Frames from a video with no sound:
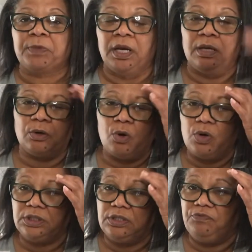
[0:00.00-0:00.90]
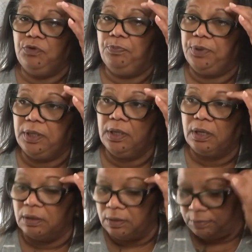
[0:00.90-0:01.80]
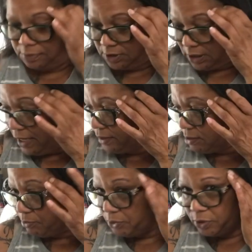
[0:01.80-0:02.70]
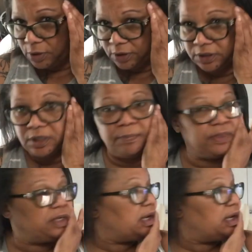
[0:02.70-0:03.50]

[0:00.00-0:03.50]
and of course, if you pick or select a book or something,